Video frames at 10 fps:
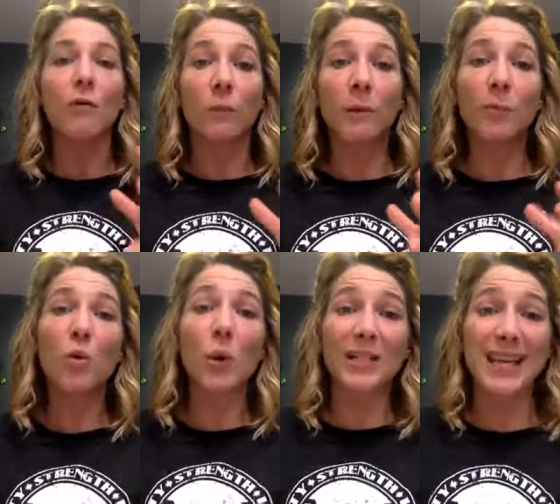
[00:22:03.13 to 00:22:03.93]
For people
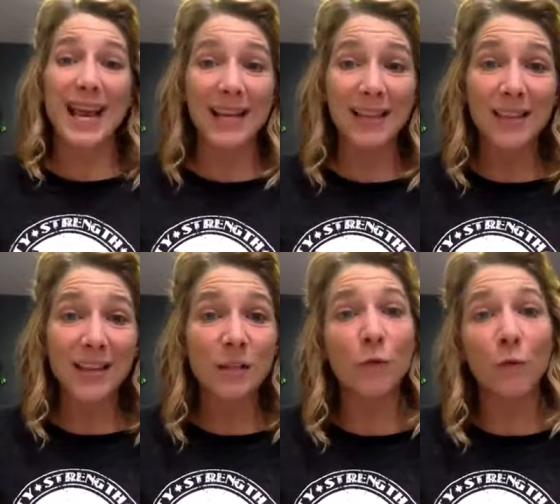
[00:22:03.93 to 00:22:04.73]
who are taking
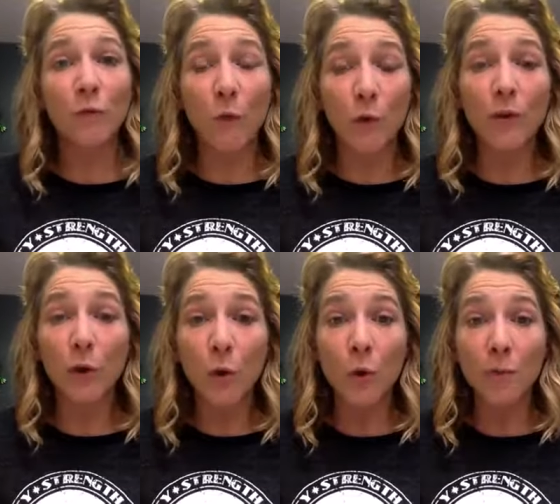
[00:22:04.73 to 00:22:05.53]
things for
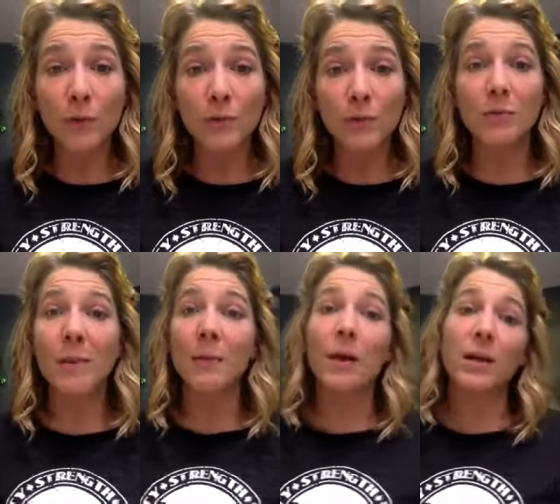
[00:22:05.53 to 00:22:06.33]
their hormones, you
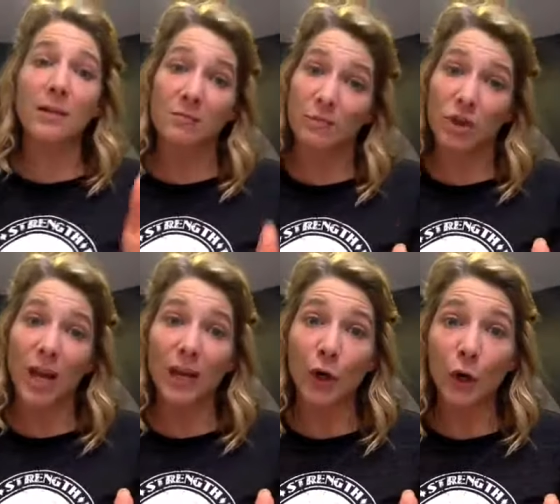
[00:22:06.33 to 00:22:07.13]
may want to
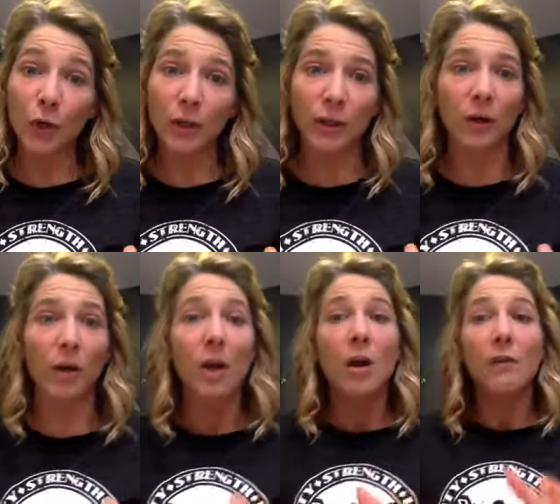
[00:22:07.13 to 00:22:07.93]
check it earlier.
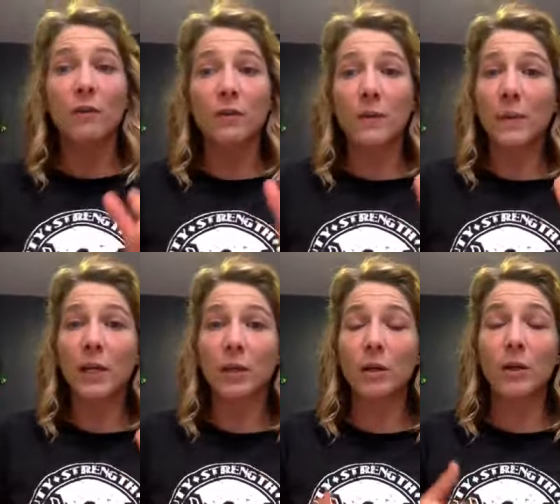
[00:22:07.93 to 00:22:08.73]
For
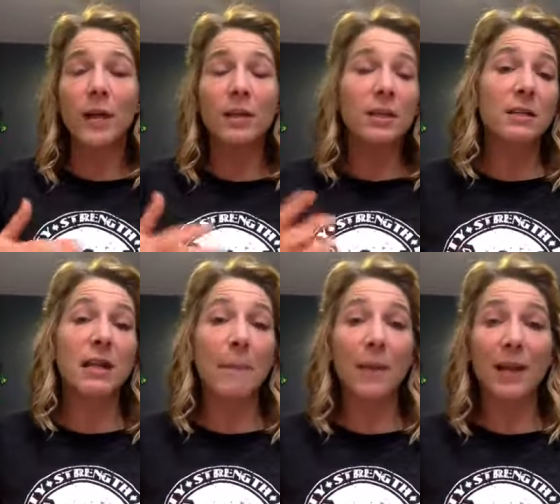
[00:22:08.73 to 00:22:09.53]
somebody like the
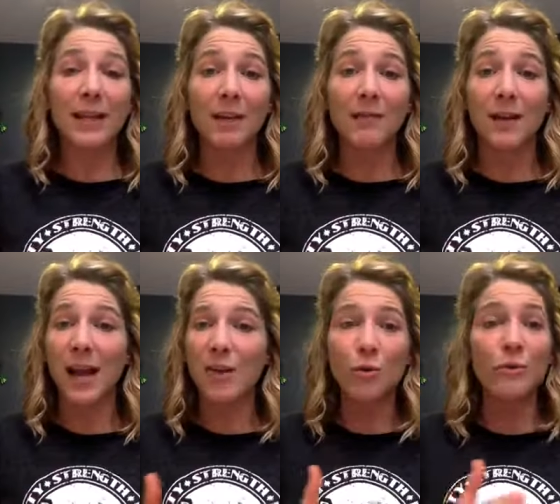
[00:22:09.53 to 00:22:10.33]
example I gave
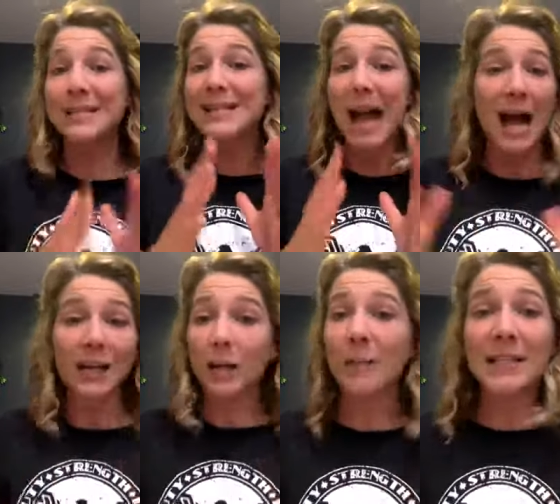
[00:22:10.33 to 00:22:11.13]
today, who's not
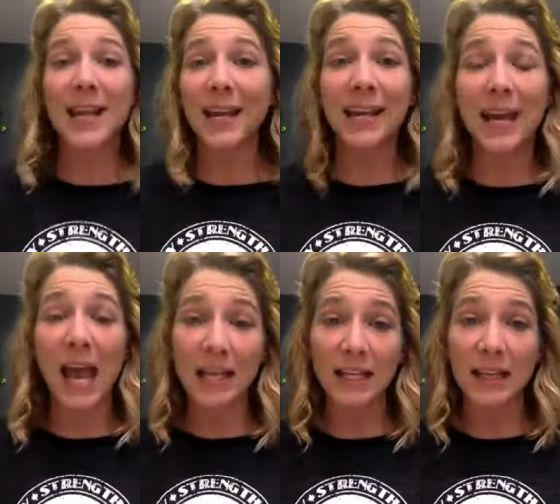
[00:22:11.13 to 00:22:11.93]
going to be taking
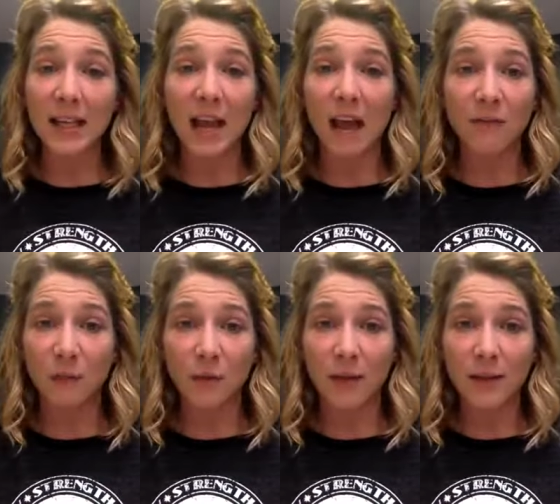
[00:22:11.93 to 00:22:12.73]
anything
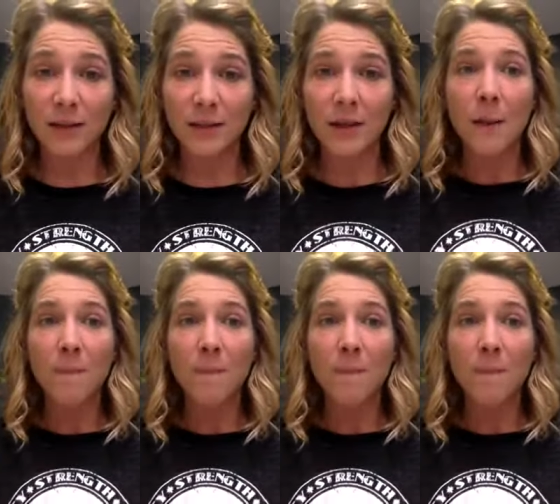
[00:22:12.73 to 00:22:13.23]
after this,